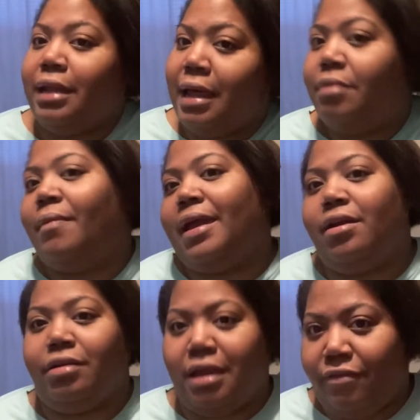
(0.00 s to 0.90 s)
a lot of my
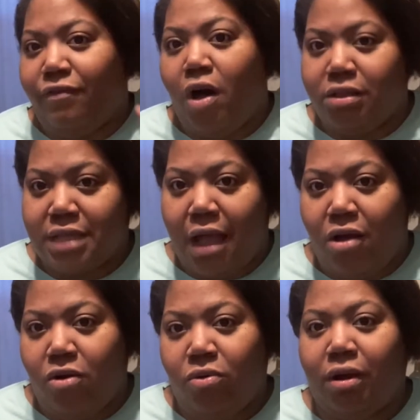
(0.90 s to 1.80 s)
hair like falls
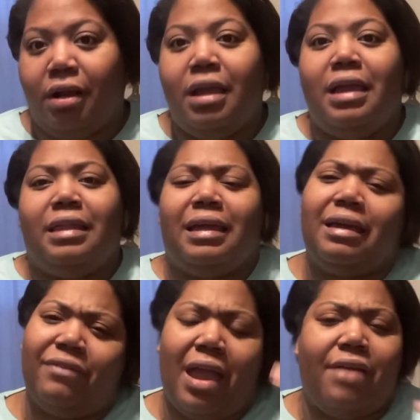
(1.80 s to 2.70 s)
out, or like
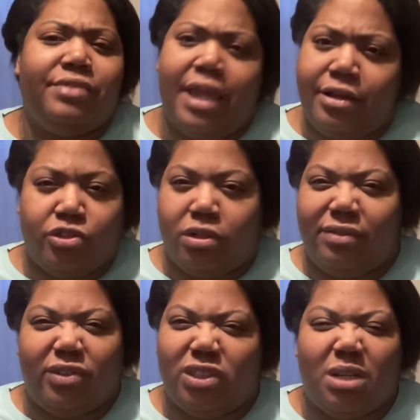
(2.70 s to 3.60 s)
if I have
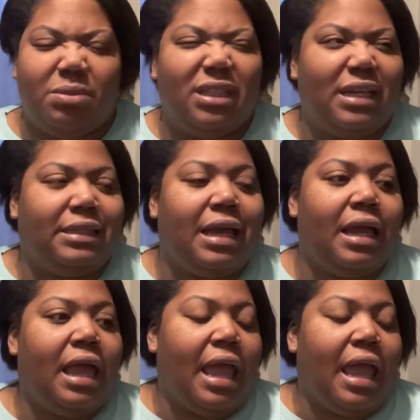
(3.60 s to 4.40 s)
dandruff or something like that,